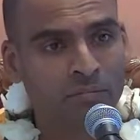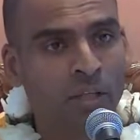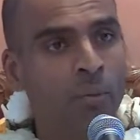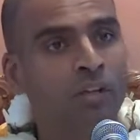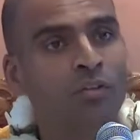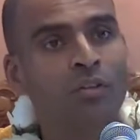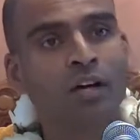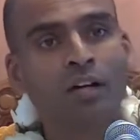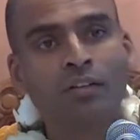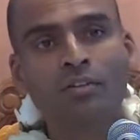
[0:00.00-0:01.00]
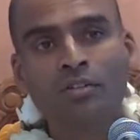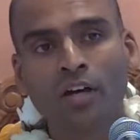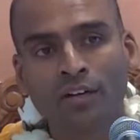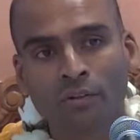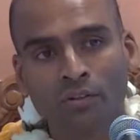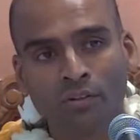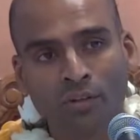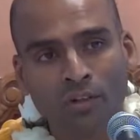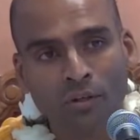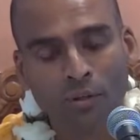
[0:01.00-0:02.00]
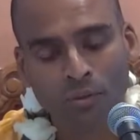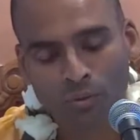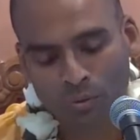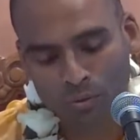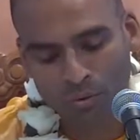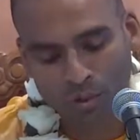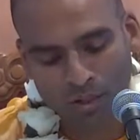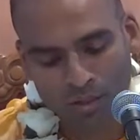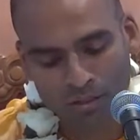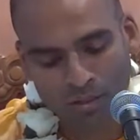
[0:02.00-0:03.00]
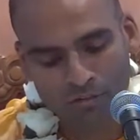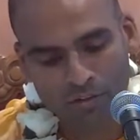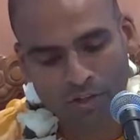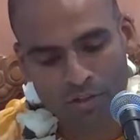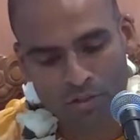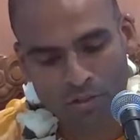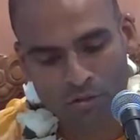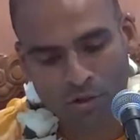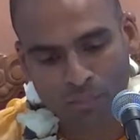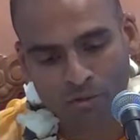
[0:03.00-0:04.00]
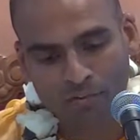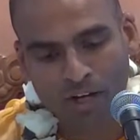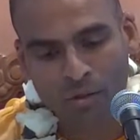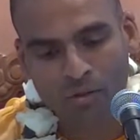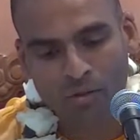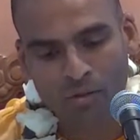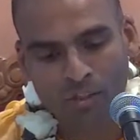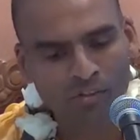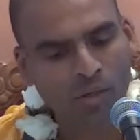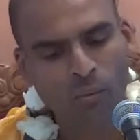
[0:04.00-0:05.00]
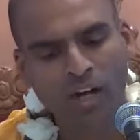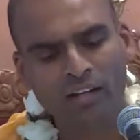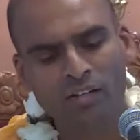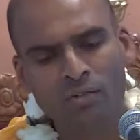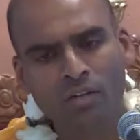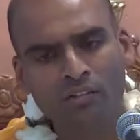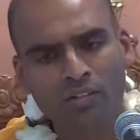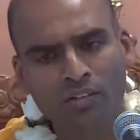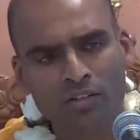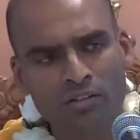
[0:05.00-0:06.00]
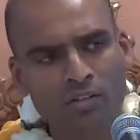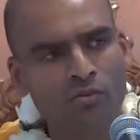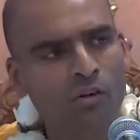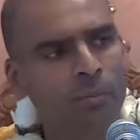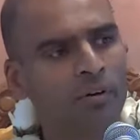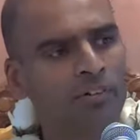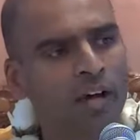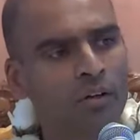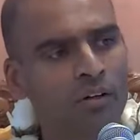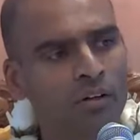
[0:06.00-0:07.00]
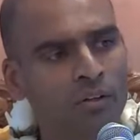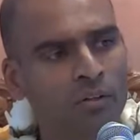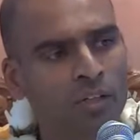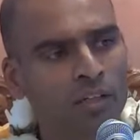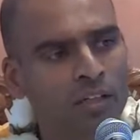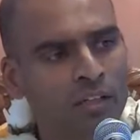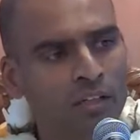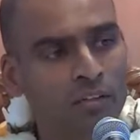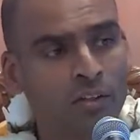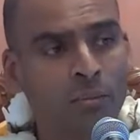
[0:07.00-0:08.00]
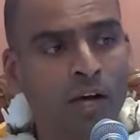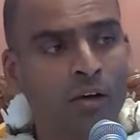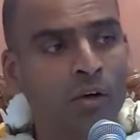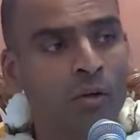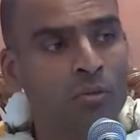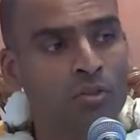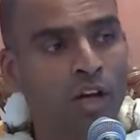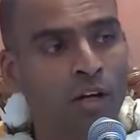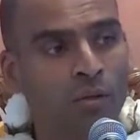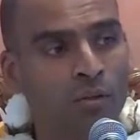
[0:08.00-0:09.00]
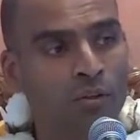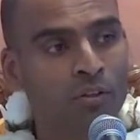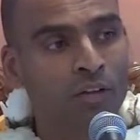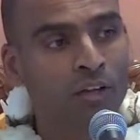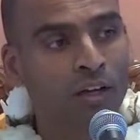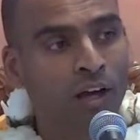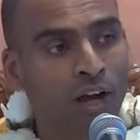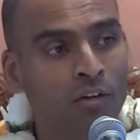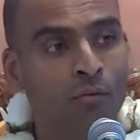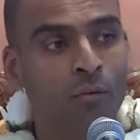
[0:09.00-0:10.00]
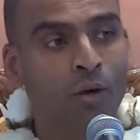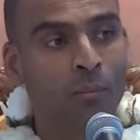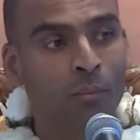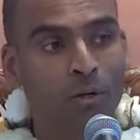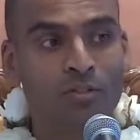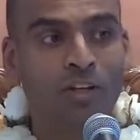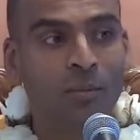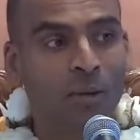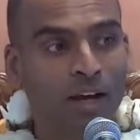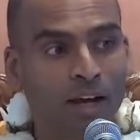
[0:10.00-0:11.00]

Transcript: They went to the other child who never touched a drop of alcohol. They say, why did you never touch a drop of alcohol? He said, my whole childhood, I grew up watching my